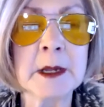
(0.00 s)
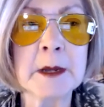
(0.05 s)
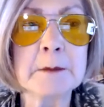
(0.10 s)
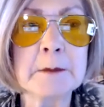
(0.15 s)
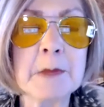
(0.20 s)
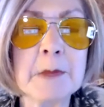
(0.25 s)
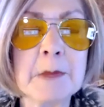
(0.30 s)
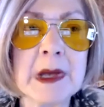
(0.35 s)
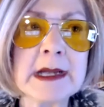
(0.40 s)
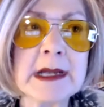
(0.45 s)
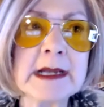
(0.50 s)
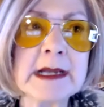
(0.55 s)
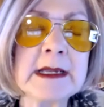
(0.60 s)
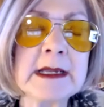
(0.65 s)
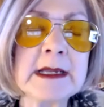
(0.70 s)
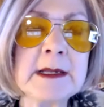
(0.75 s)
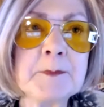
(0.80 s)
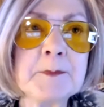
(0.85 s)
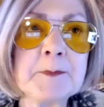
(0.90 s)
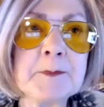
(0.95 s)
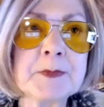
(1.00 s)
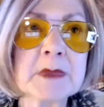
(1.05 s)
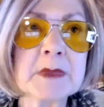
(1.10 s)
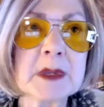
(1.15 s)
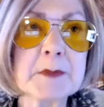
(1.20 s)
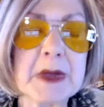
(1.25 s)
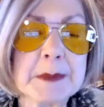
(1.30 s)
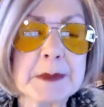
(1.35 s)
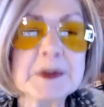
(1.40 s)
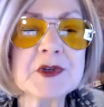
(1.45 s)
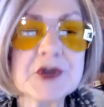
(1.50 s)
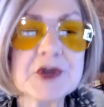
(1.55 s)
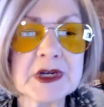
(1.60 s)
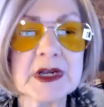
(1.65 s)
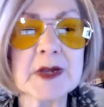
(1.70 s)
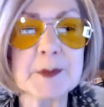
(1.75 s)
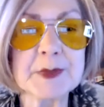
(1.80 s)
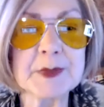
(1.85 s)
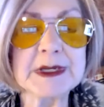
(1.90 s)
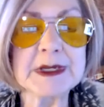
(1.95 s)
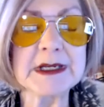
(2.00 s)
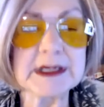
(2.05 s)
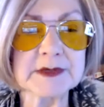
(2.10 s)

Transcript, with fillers: my publishing company